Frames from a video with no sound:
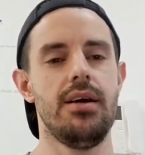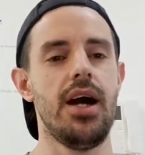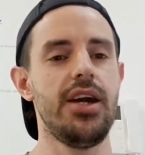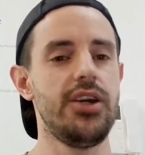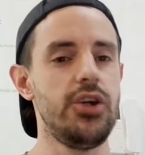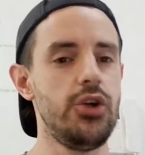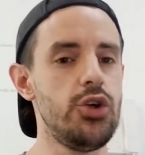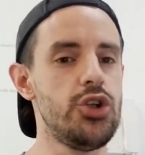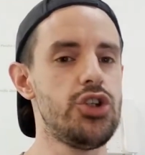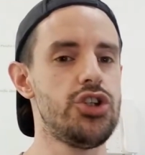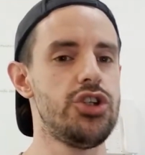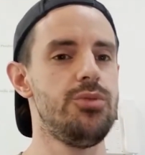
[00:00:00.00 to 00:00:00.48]
A
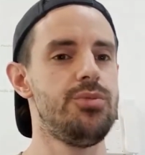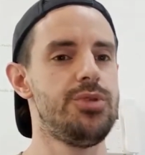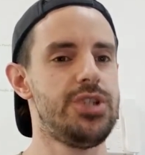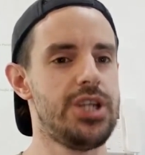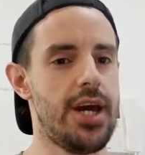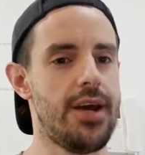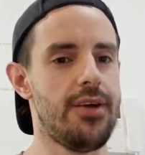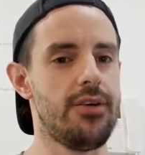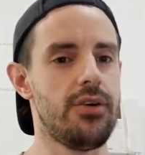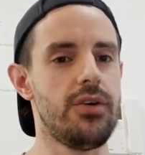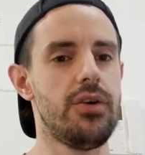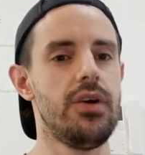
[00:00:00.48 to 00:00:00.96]
YouTube
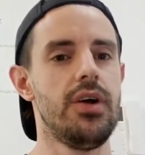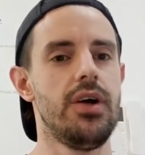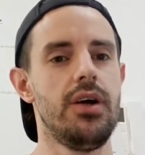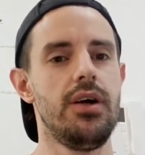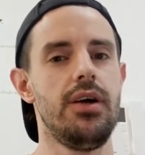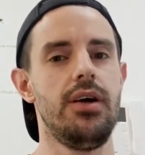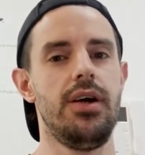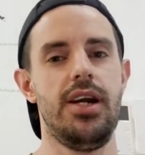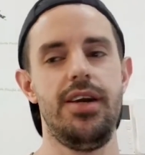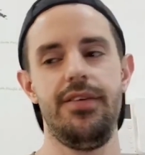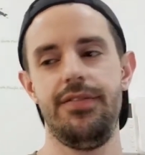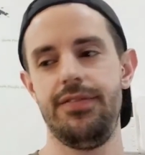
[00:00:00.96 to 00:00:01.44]
channel,
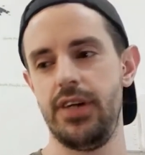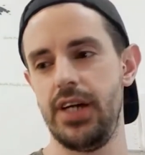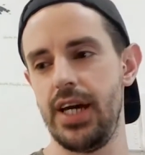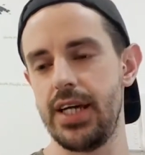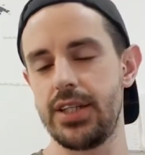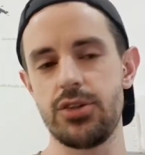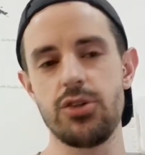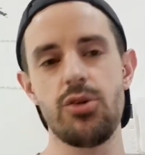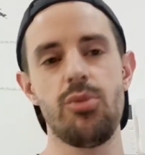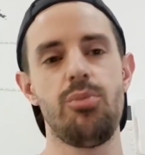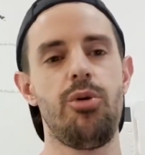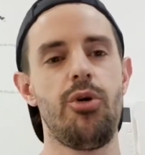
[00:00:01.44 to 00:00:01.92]
if you
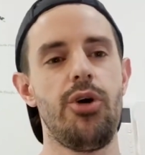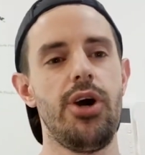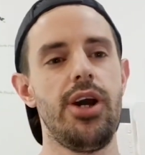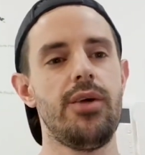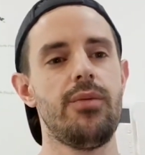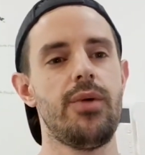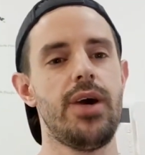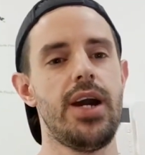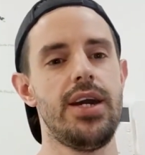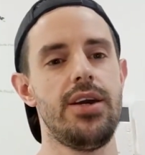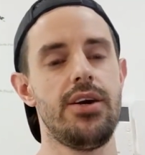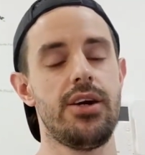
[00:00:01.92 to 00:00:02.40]
get to a
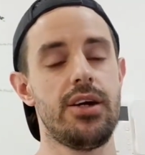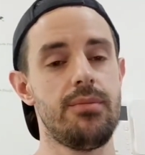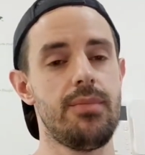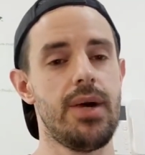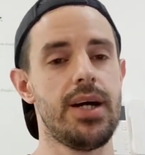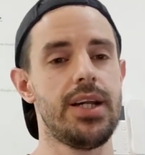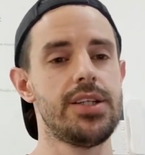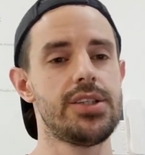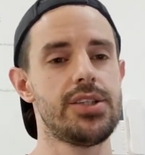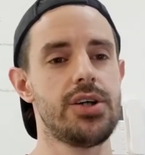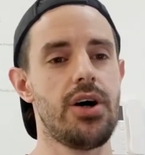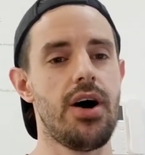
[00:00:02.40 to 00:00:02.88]
point where you can
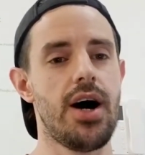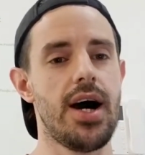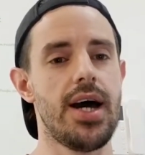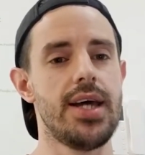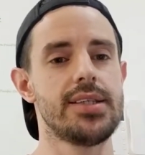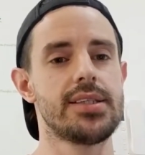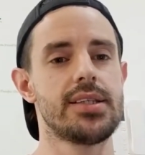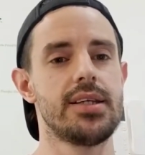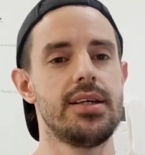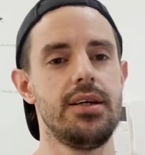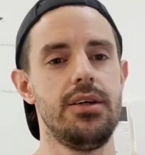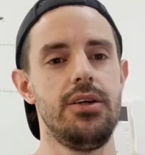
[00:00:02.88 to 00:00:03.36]

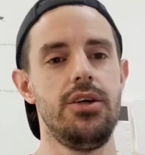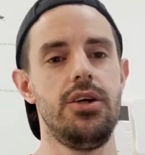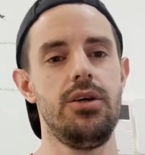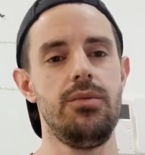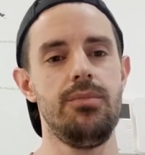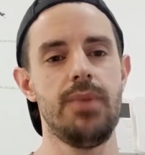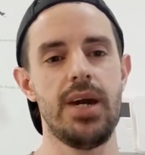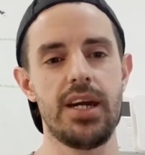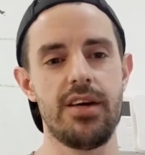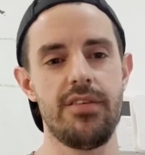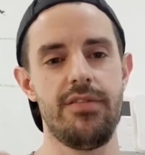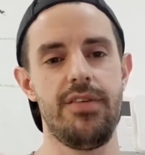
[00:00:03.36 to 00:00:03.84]
monetize, you
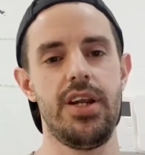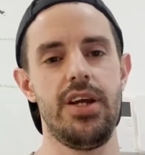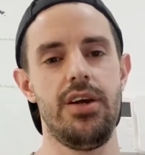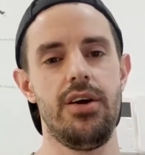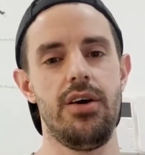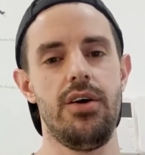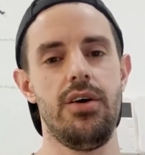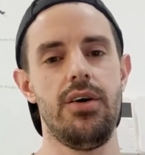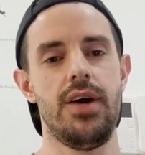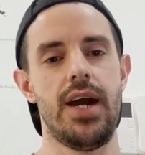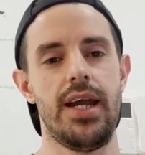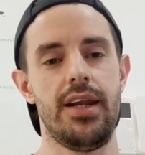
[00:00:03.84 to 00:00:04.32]
make a
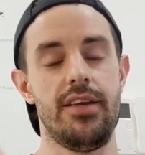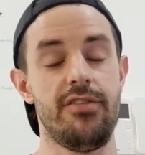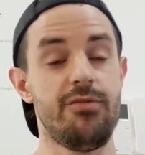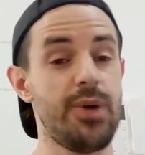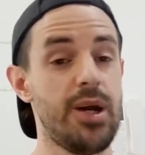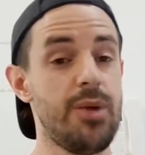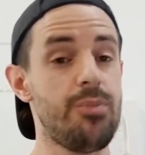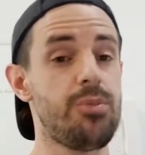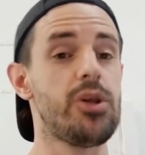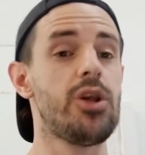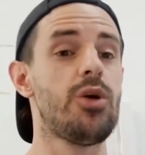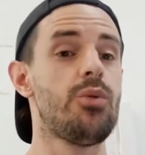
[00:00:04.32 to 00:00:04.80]
video, and if
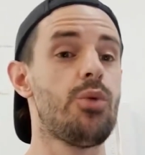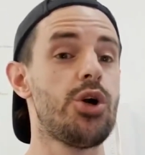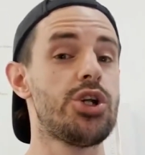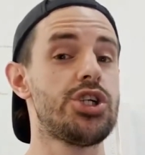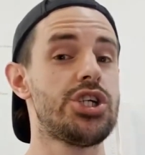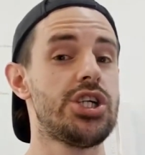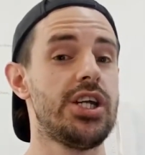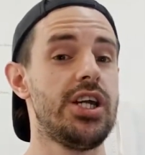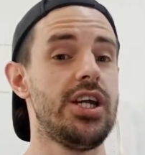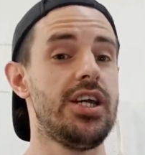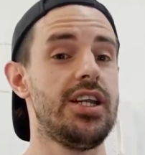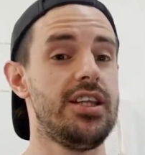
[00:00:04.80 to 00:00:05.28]
people are
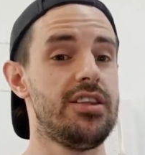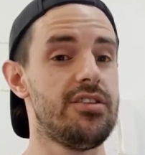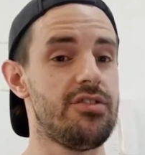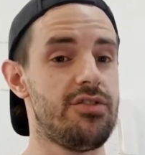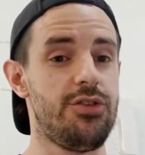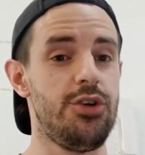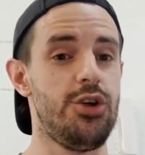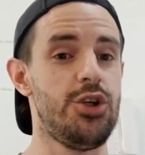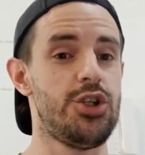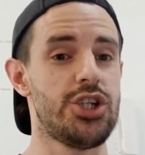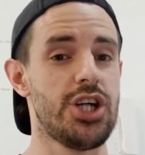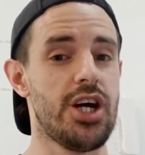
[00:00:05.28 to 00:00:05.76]
watching it in the
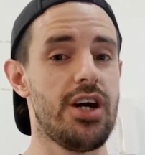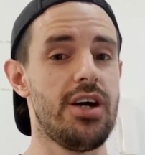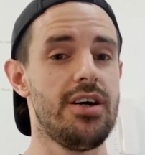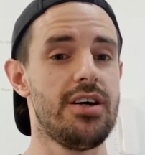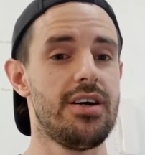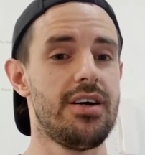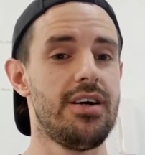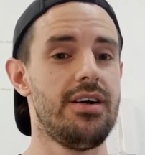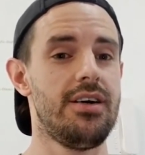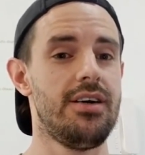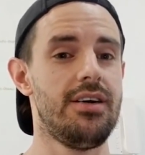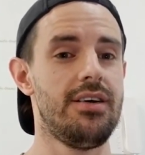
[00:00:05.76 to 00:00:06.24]
future,
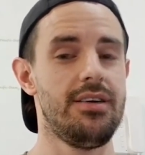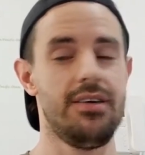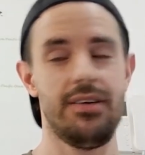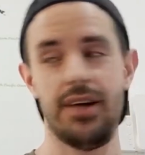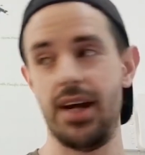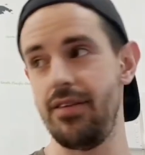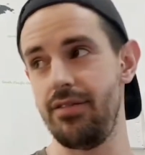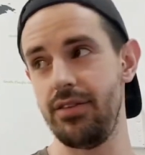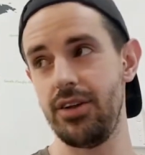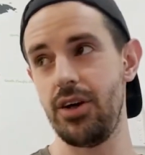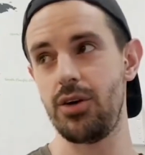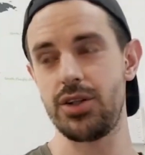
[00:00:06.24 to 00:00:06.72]

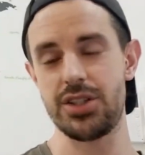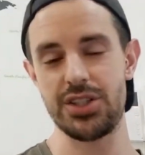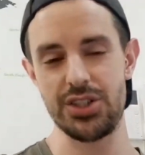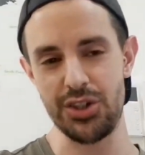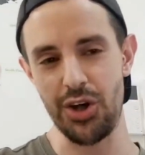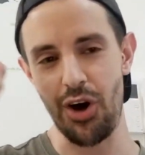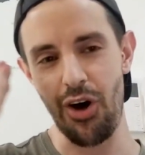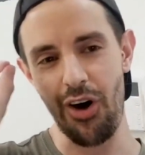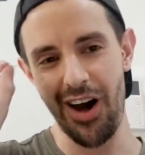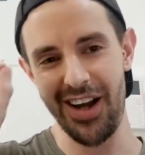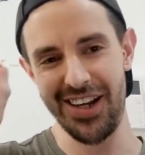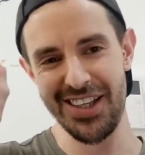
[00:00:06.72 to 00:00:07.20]
even though it's
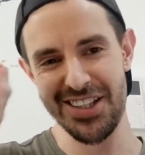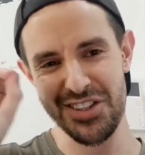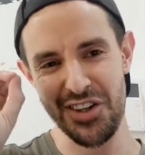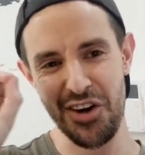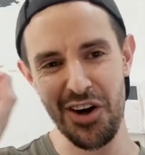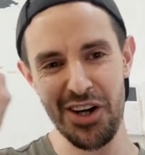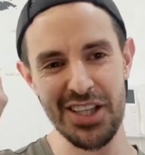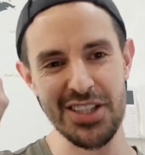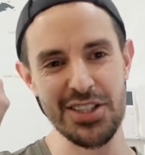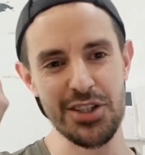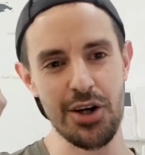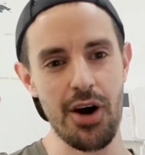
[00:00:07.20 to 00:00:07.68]
tiny,
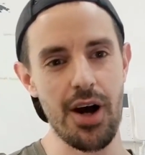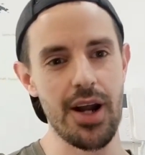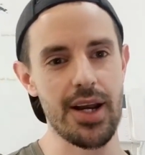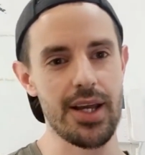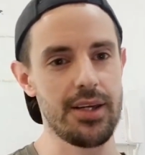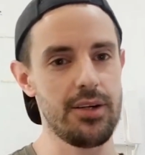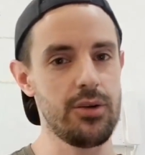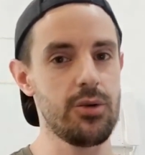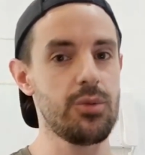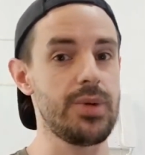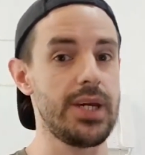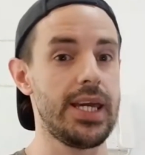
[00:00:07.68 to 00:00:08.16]
tiny,
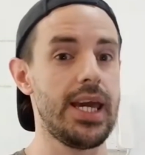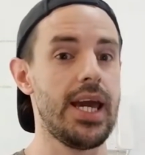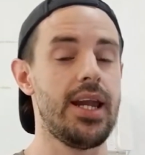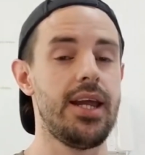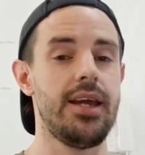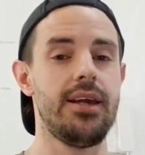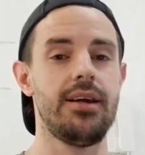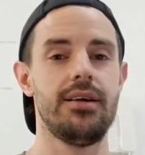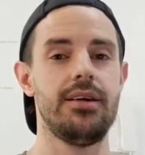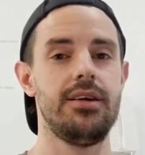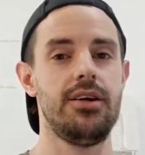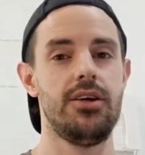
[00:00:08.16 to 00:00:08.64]
tiny, you'll be
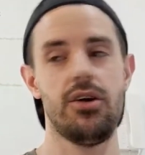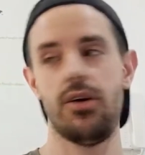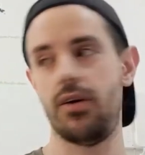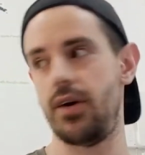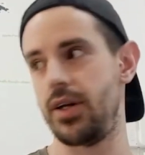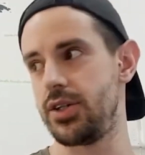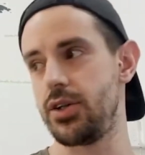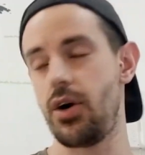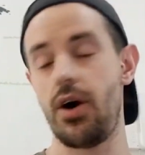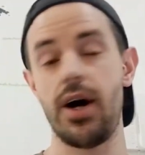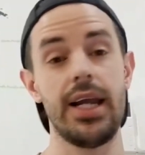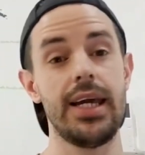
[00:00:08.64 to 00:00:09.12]
getting, you know, a
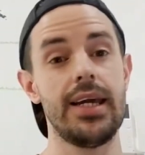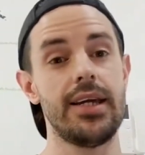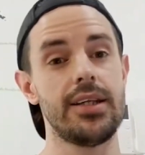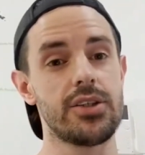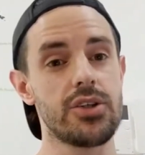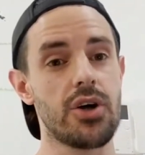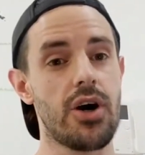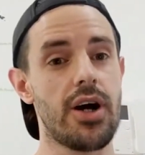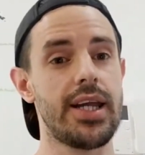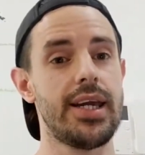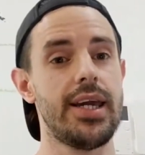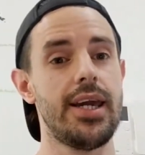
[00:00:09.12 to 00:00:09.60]
tiny,
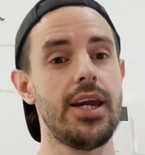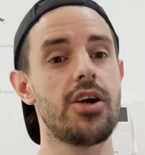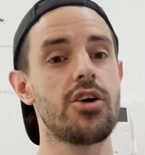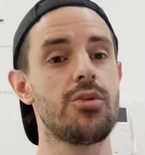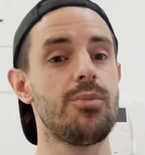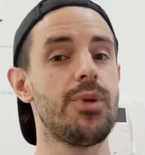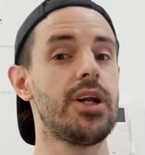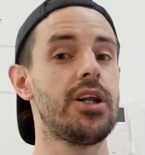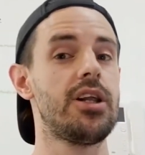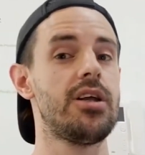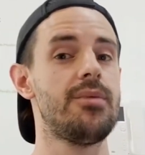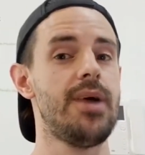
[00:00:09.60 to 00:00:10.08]
tiny
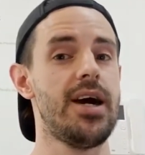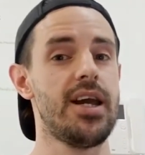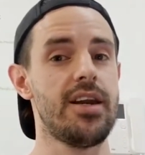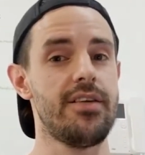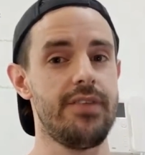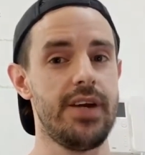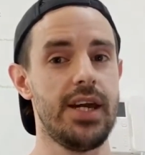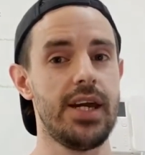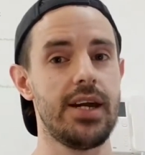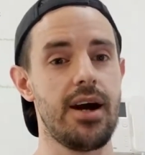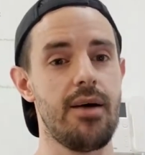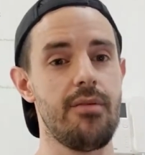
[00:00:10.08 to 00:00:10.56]
incremental amount
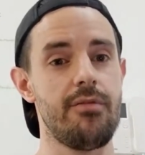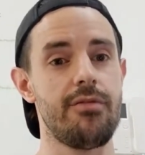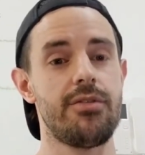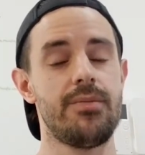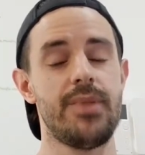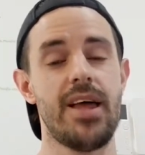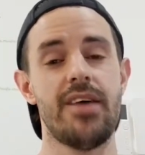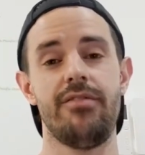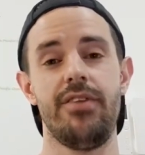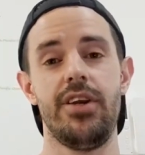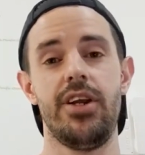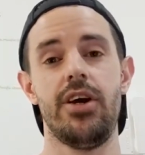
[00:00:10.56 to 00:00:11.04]
of income from
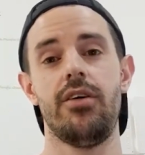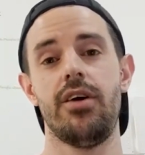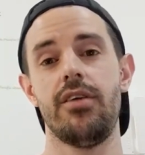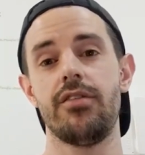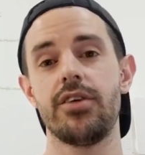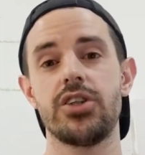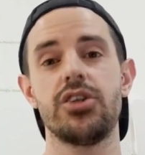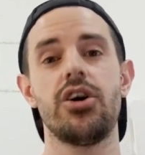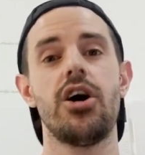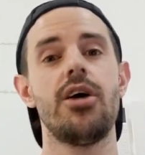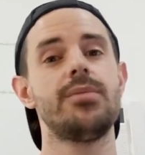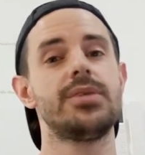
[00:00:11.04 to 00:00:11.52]
that video
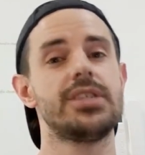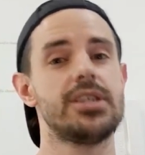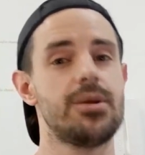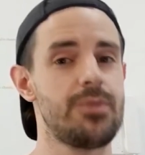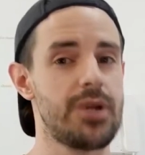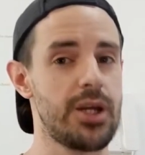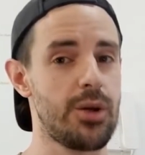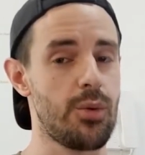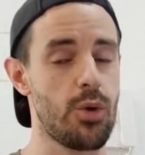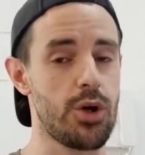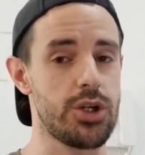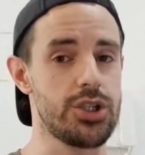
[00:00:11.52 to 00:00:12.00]
every time
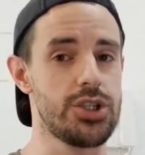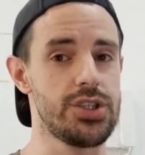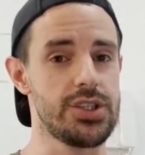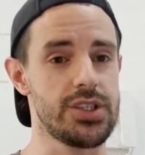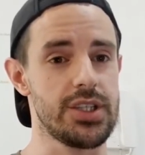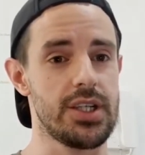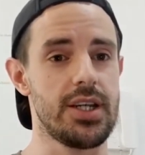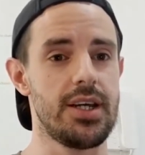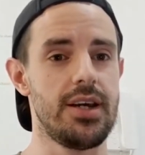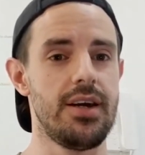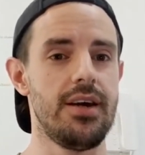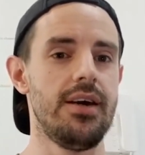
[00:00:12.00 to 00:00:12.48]
somebody watches
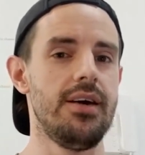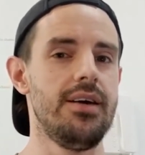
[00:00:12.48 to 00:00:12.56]
it.